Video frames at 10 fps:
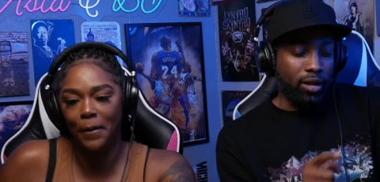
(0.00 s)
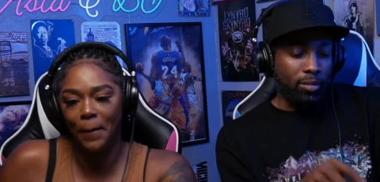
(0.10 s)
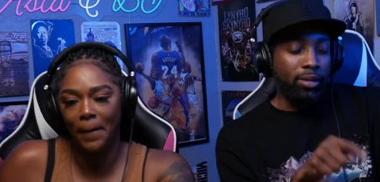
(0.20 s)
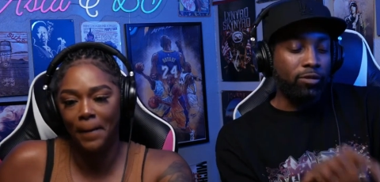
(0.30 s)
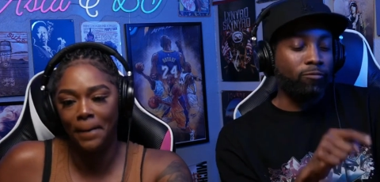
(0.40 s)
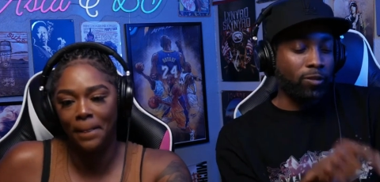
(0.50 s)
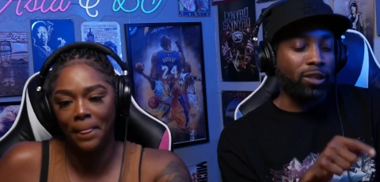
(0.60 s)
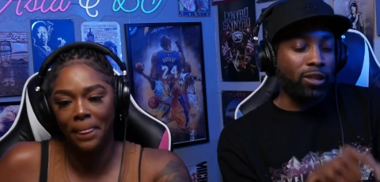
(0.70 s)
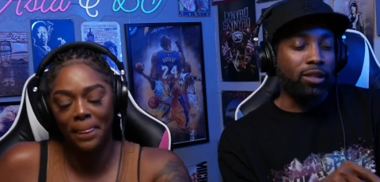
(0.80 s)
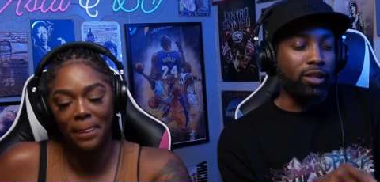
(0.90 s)
Speaker 1: let me
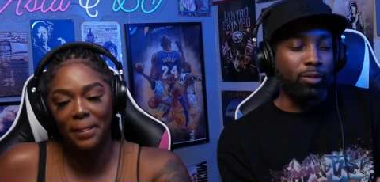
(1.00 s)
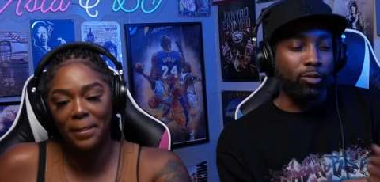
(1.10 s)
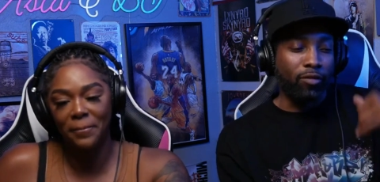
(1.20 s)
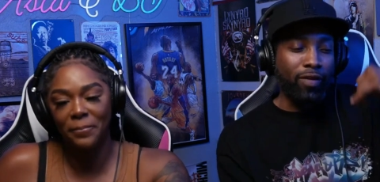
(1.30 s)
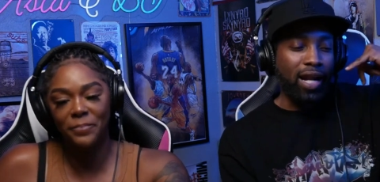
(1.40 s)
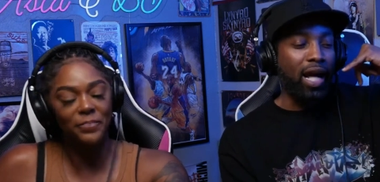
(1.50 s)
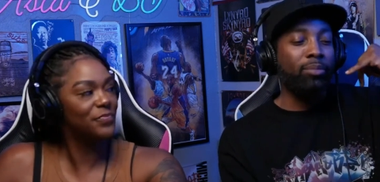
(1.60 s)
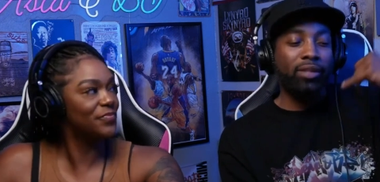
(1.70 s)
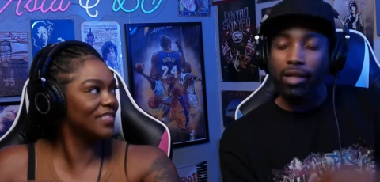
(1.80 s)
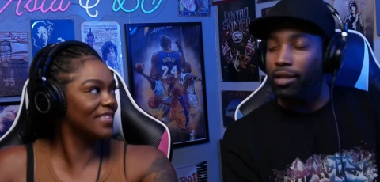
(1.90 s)
call up real fast. I'm,
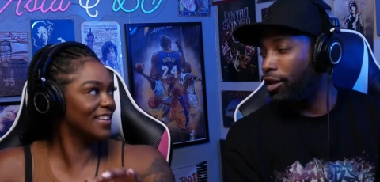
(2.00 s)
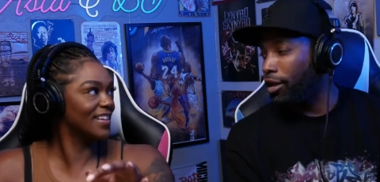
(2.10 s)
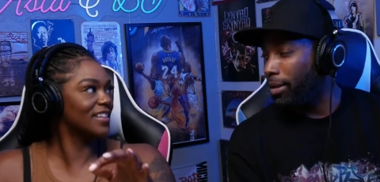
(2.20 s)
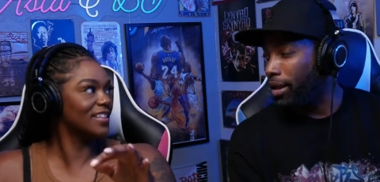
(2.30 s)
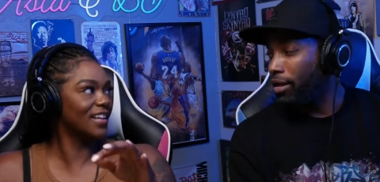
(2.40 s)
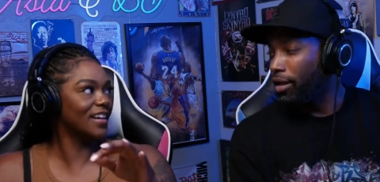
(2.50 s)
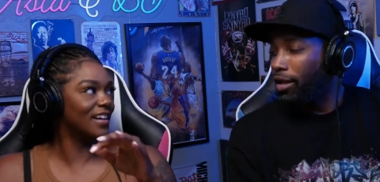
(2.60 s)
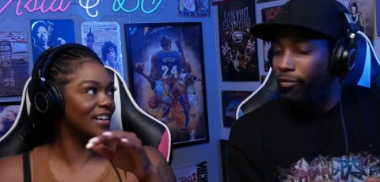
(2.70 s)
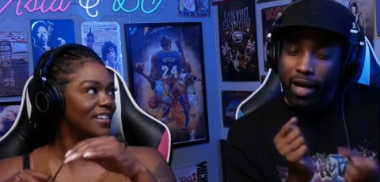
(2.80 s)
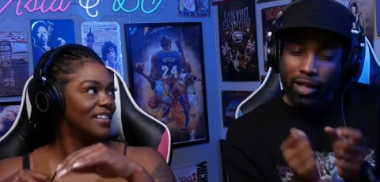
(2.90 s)
t- you know what I mean?
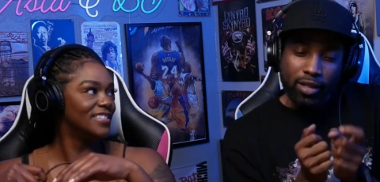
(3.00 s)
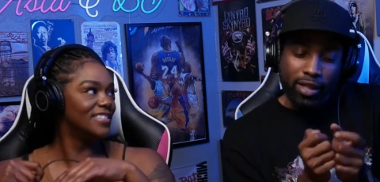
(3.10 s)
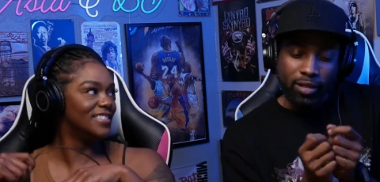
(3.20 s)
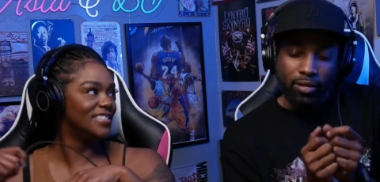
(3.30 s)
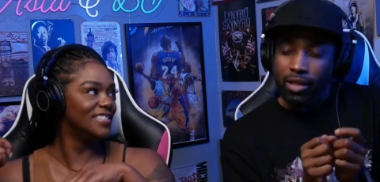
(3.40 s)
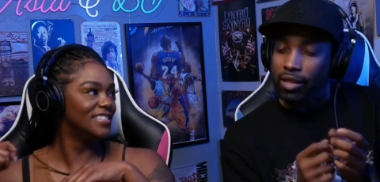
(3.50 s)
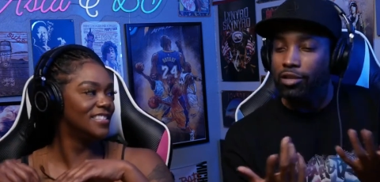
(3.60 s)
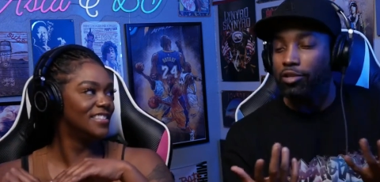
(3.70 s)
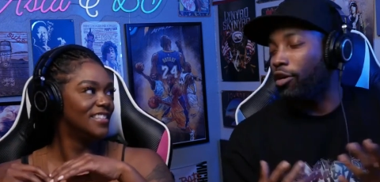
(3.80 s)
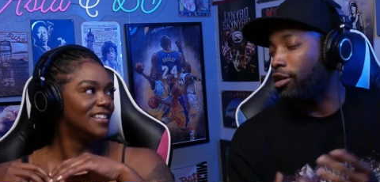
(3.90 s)
Yeah. Rather than it's
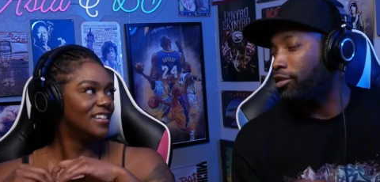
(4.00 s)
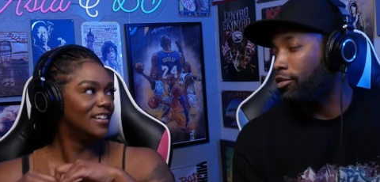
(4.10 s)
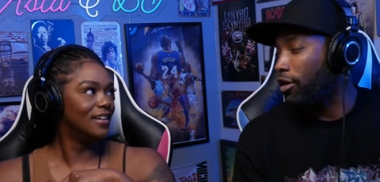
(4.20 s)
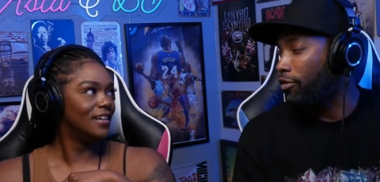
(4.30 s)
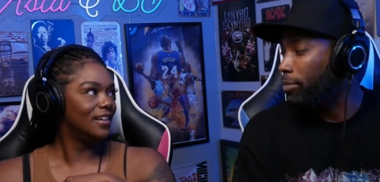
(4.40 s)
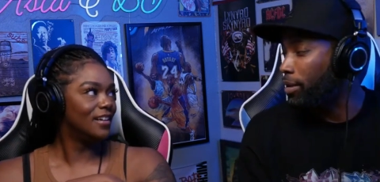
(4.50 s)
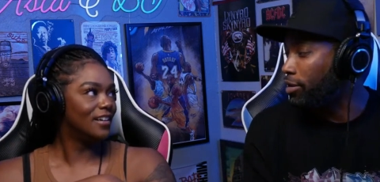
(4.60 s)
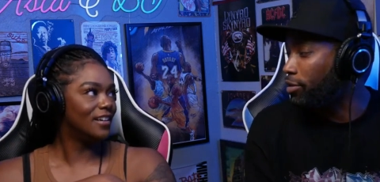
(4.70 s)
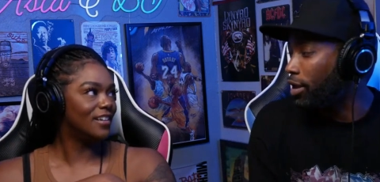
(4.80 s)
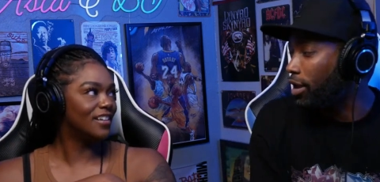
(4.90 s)
just hard, it's just harder for me to
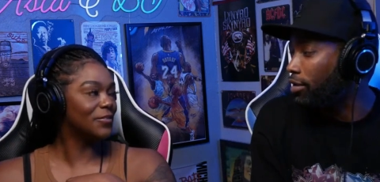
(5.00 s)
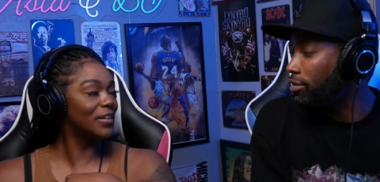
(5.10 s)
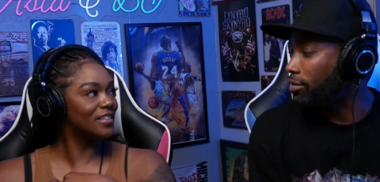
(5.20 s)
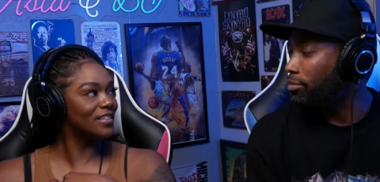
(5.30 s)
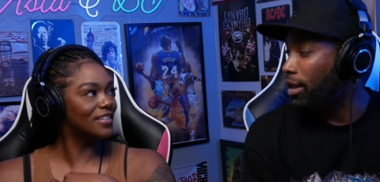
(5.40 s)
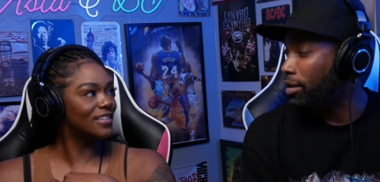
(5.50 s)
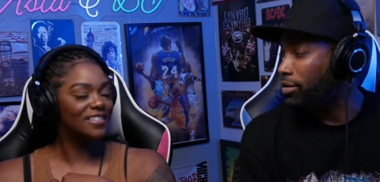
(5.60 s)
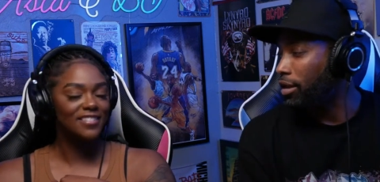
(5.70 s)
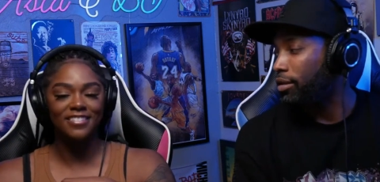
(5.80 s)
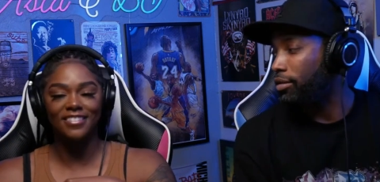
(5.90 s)
do that. Really? Sometimes,
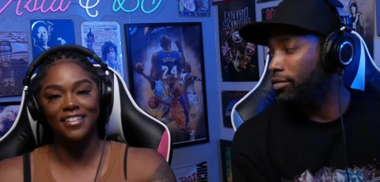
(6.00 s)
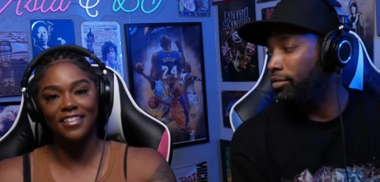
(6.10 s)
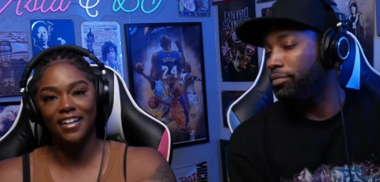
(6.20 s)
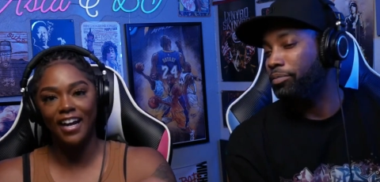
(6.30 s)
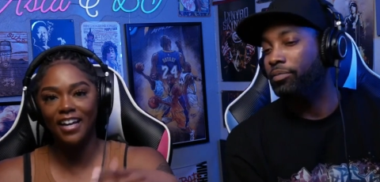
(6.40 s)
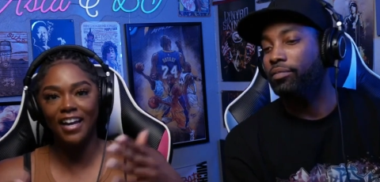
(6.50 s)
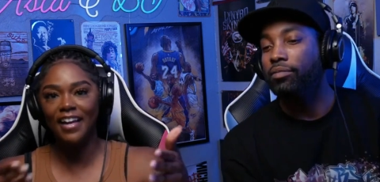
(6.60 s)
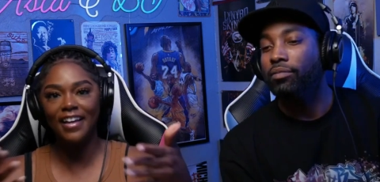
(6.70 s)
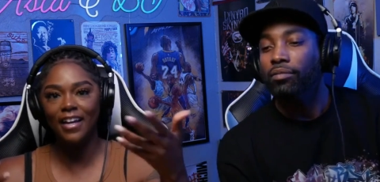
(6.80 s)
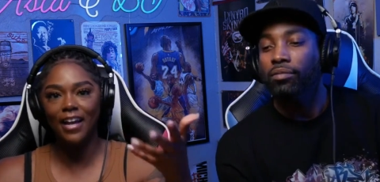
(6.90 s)
yeah.
Speaker 2: Yeah. I,
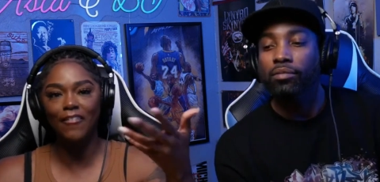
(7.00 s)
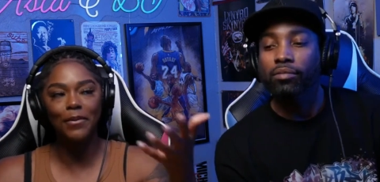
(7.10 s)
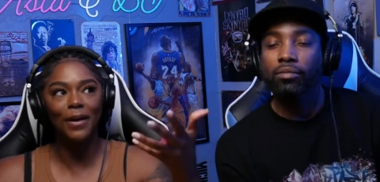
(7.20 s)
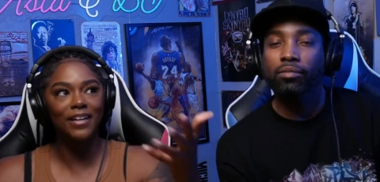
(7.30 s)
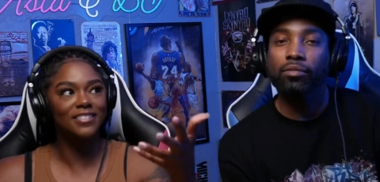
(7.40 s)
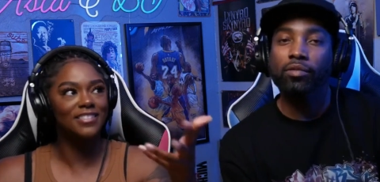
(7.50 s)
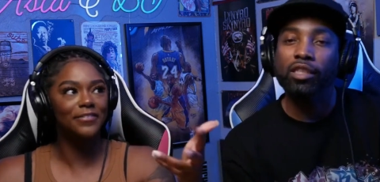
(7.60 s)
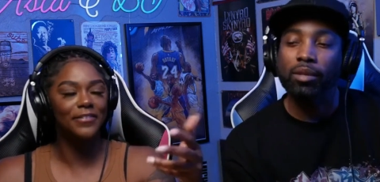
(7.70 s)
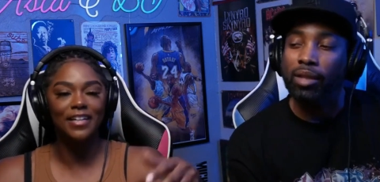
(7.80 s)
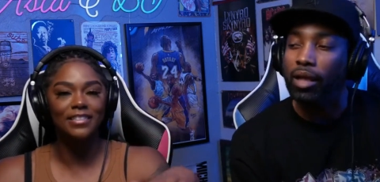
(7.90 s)
everybody's
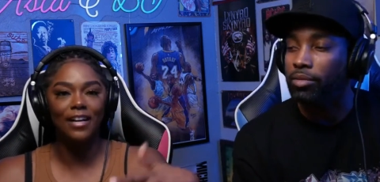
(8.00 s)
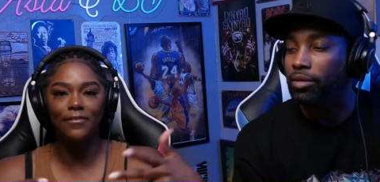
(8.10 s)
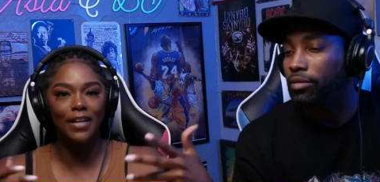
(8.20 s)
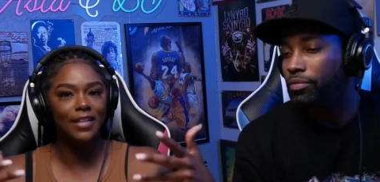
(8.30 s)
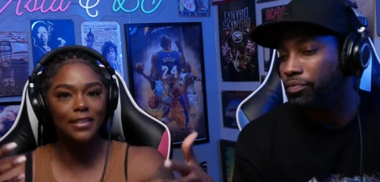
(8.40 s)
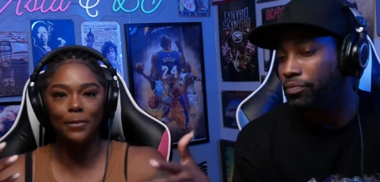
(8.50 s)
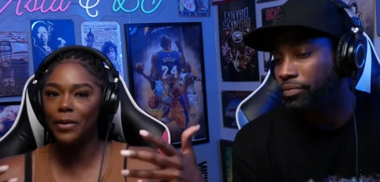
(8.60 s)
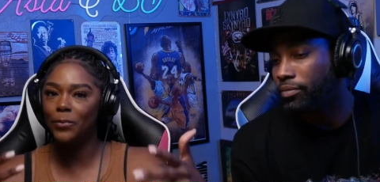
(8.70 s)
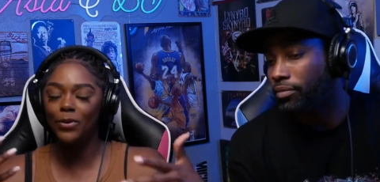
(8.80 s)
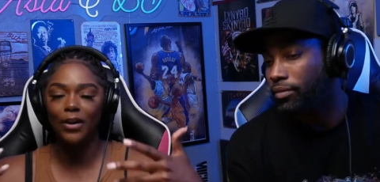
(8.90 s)
different because I feel like some
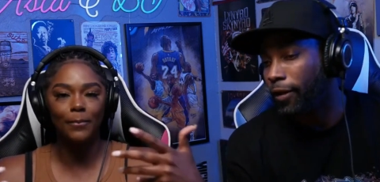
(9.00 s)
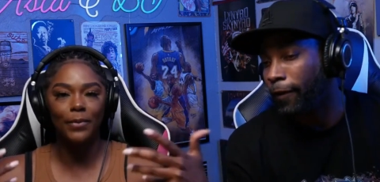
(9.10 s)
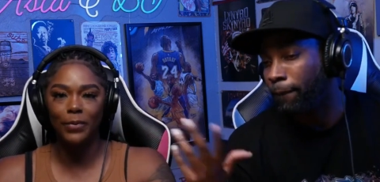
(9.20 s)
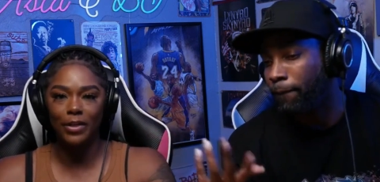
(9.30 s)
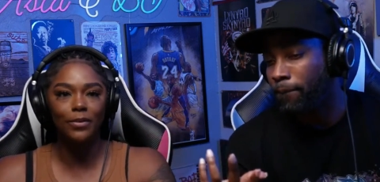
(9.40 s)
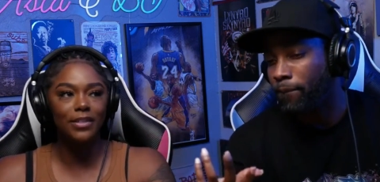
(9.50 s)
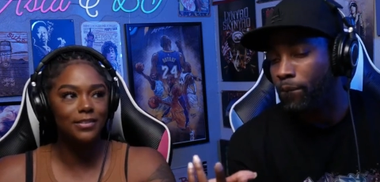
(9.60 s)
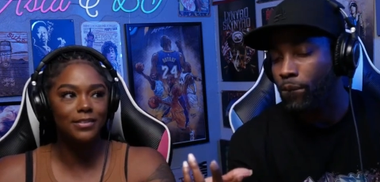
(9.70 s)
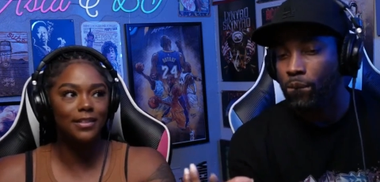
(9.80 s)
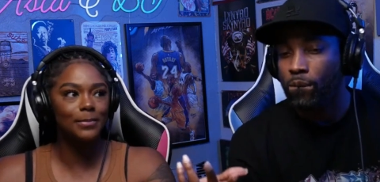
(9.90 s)
people. I mean, when you
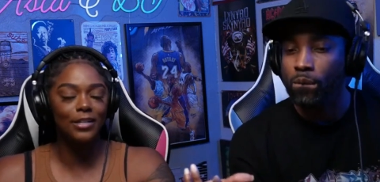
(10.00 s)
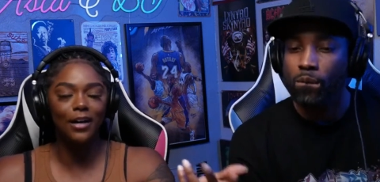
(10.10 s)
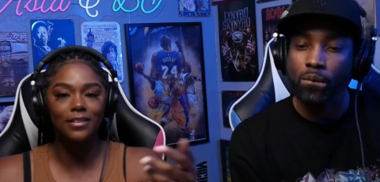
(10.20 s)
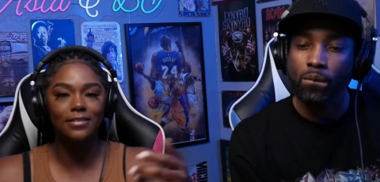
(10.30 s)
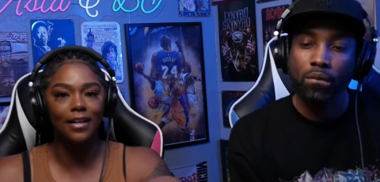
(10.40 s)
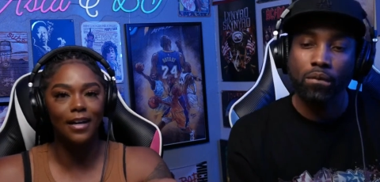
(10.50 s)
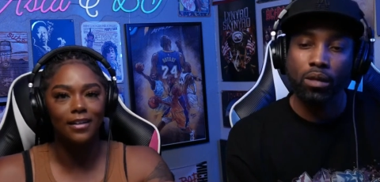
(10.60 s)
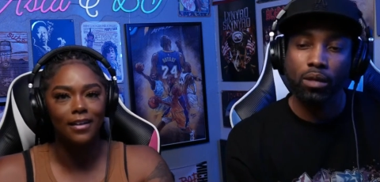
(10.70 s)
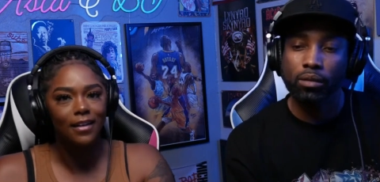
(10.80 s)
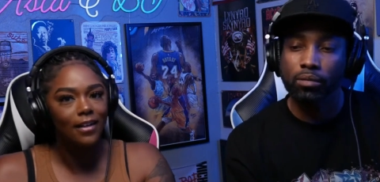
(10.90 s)
listen to them talk, it's like,
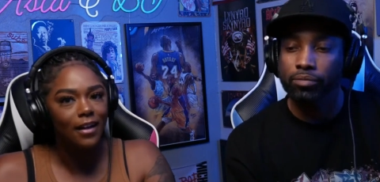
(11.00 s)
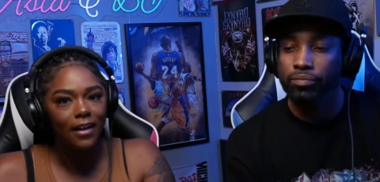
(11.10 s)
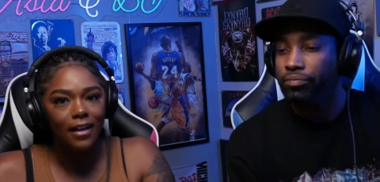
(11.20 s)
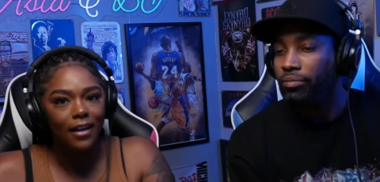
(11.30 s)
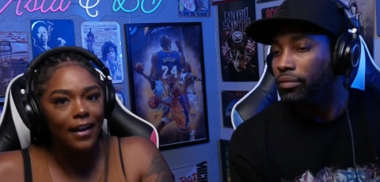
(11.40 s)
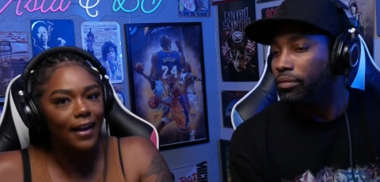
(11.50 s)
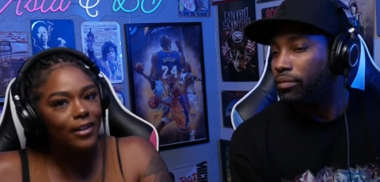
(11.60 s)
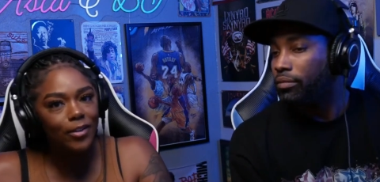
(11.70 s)
how do you